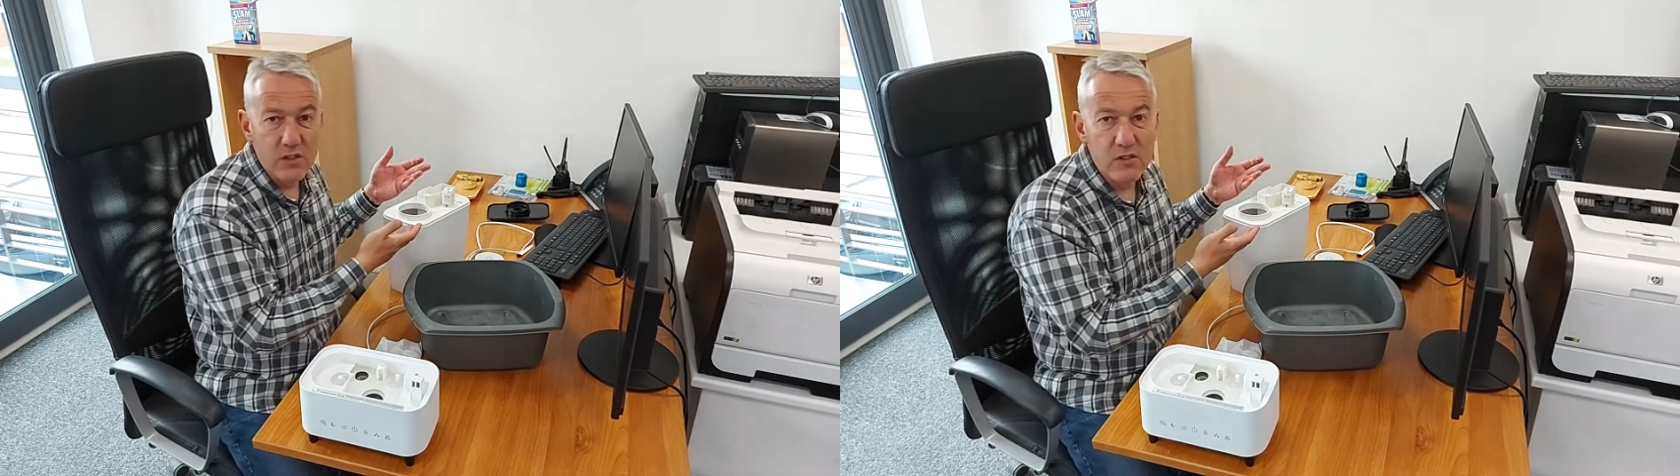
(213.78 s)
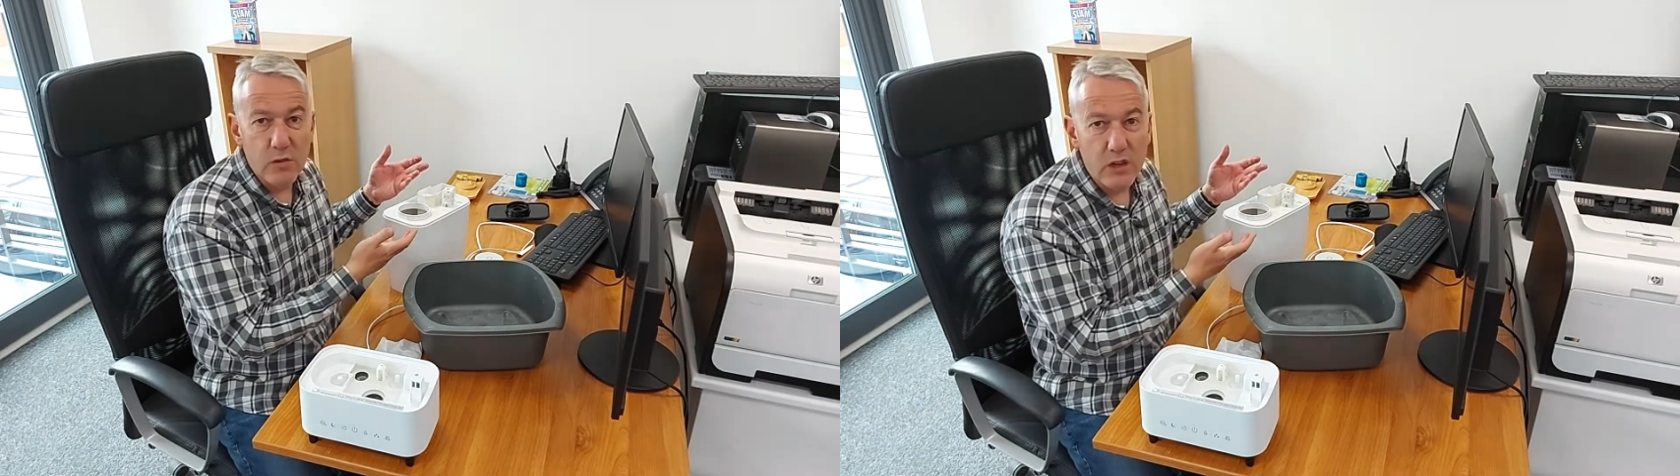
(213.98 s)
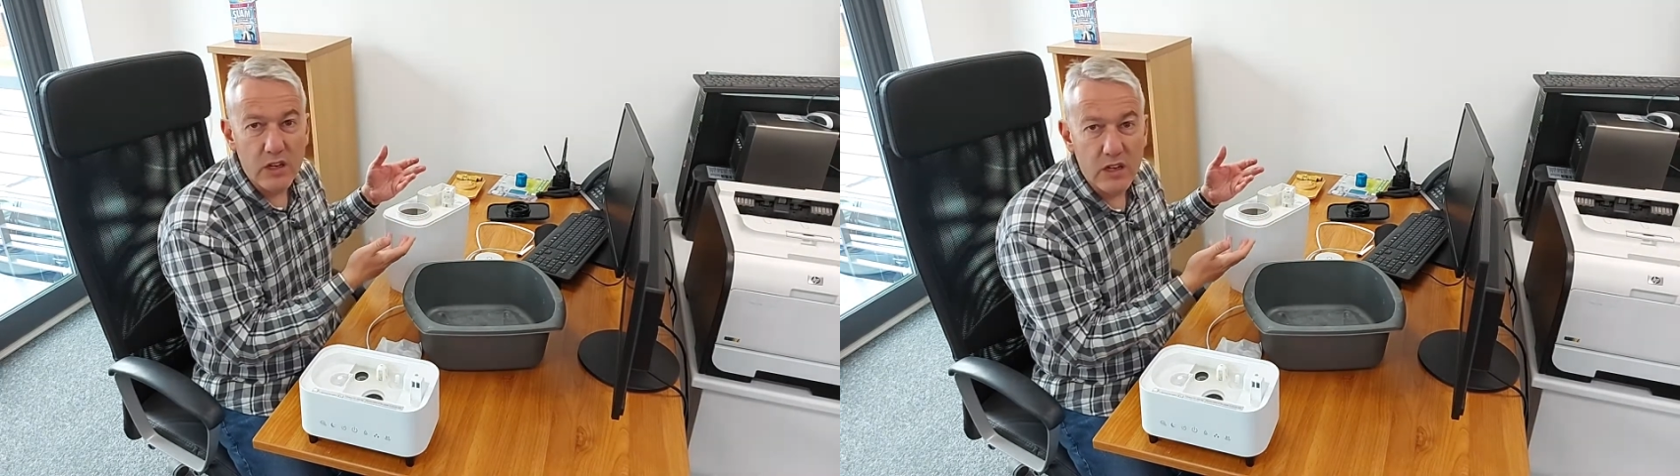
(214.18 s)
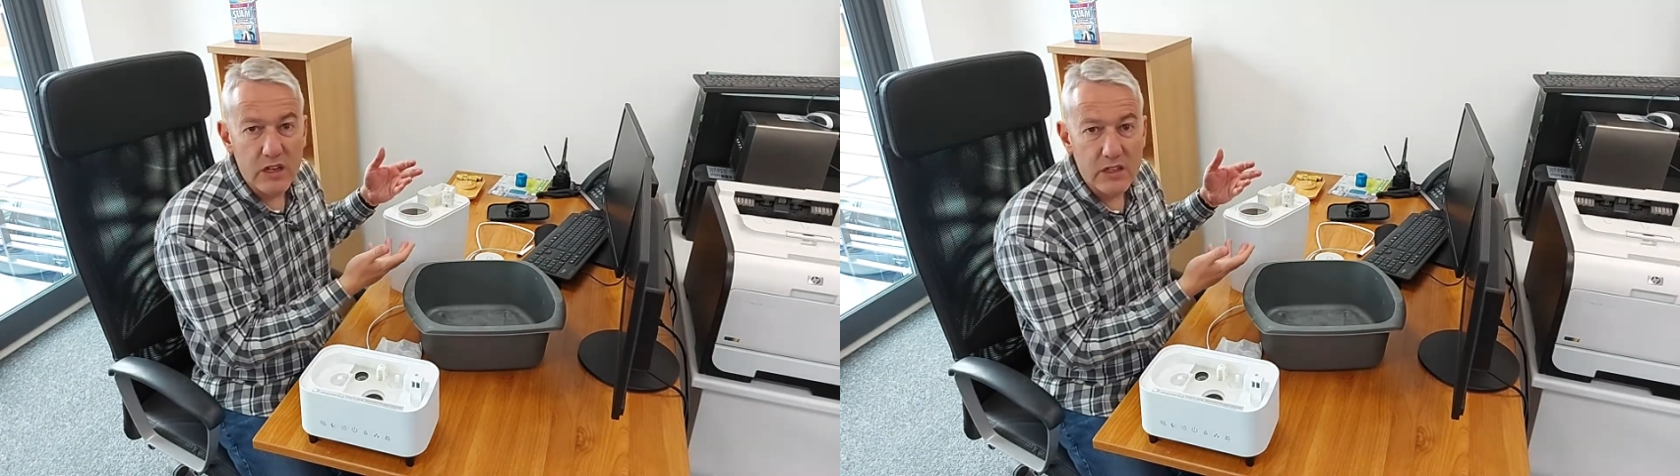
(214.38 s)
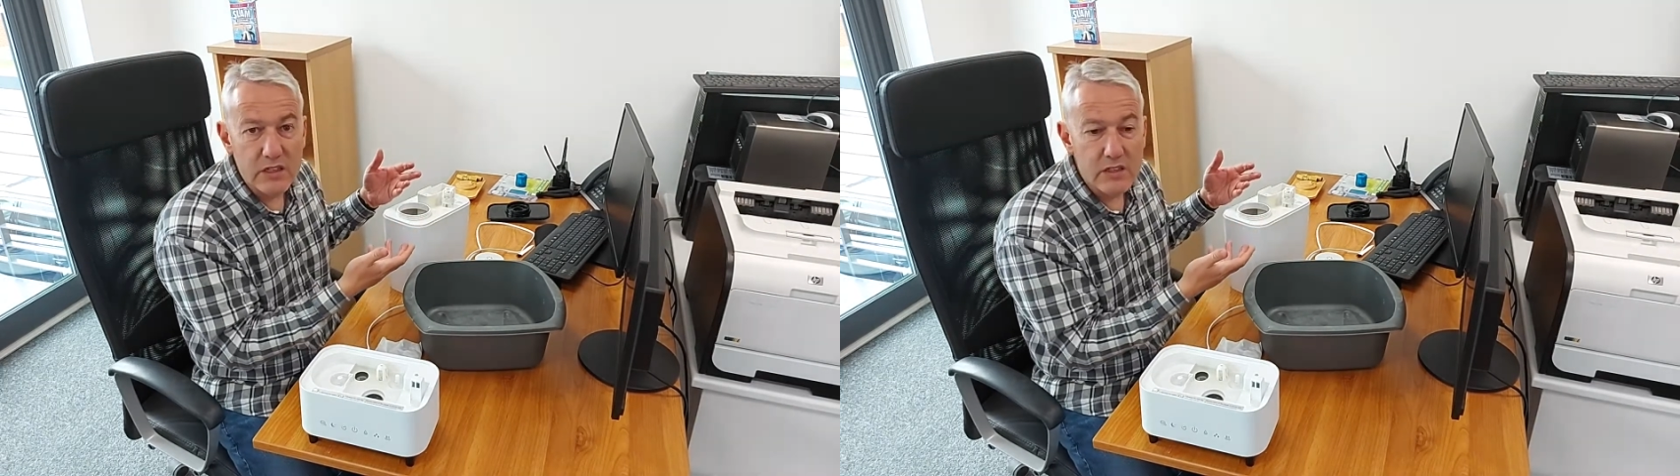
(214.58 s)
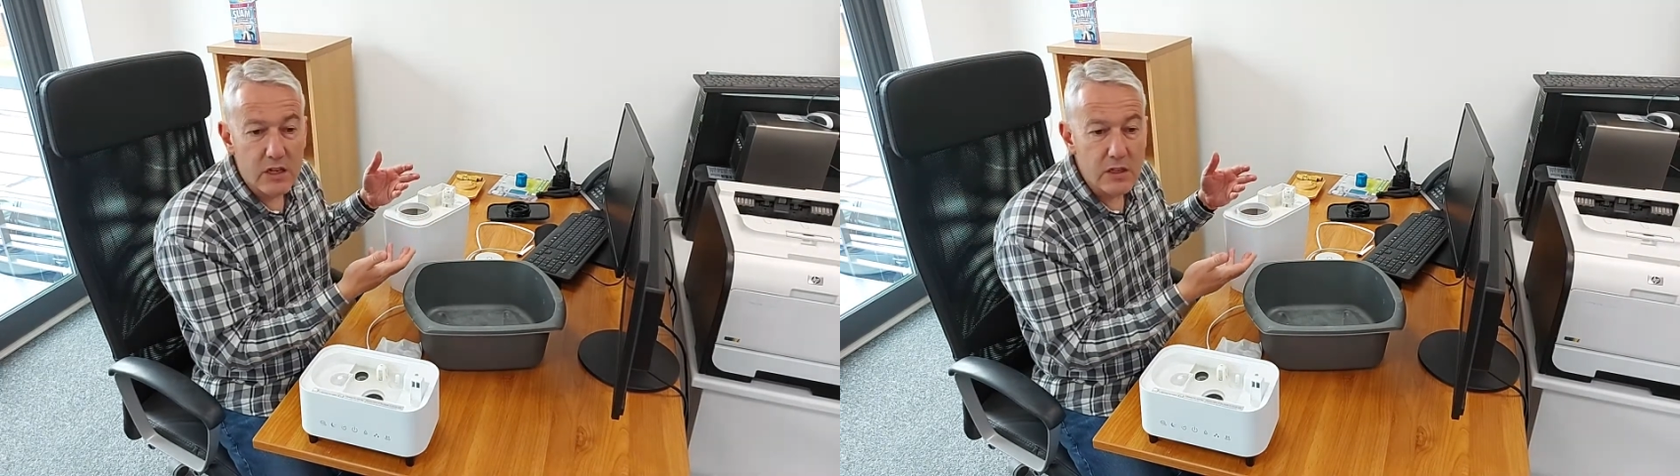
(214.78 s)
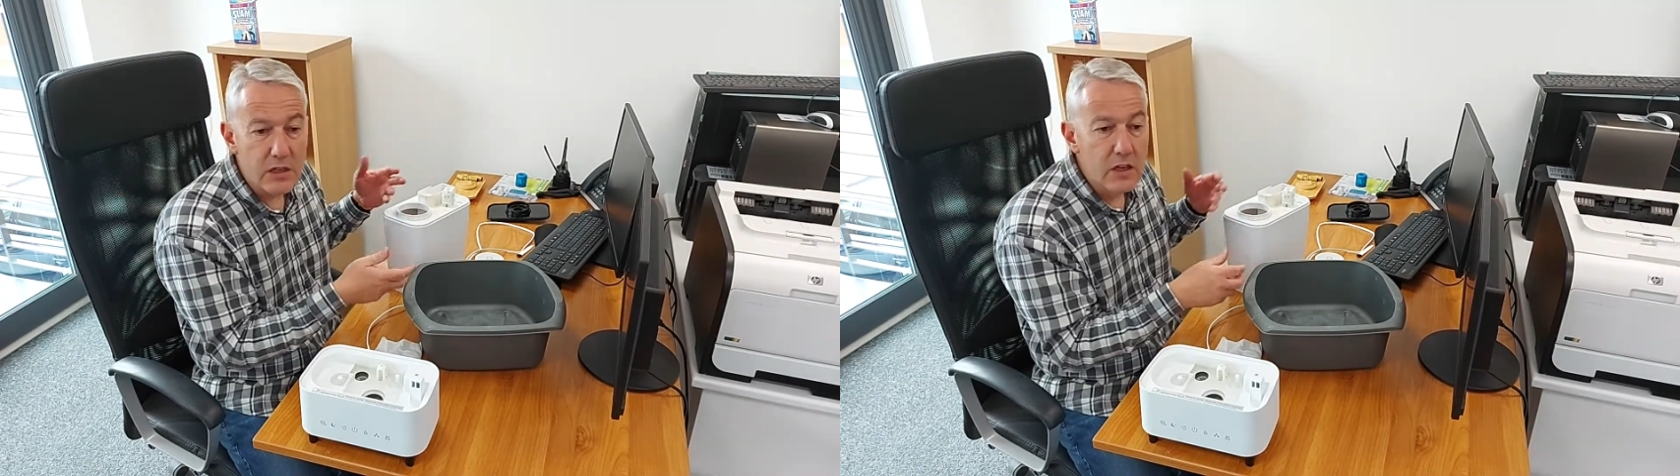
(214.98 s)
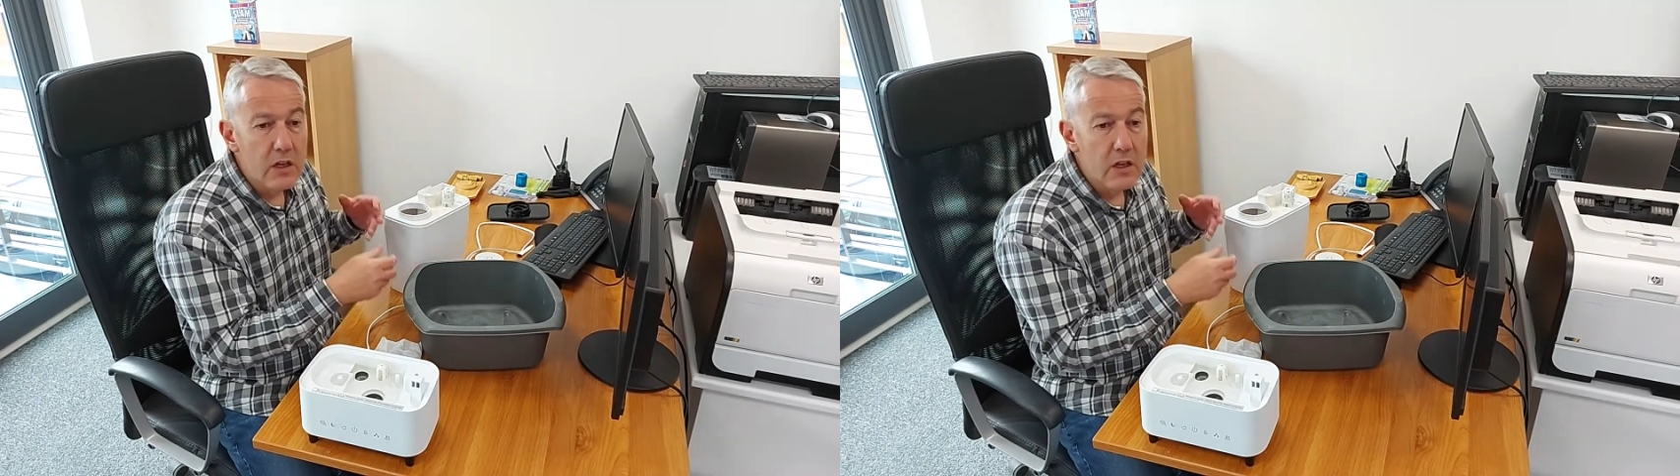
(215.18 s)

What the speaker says: looks quite clean inside,